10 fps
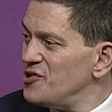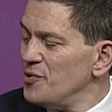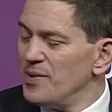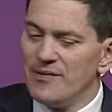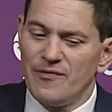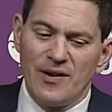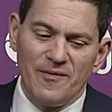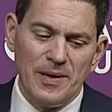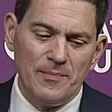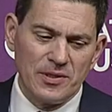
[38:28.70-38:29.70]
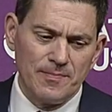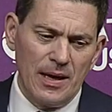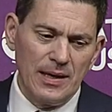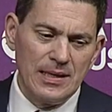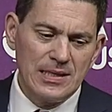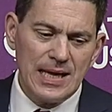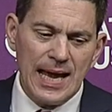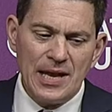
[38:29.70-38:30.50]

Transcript: issue in the front of people's minds,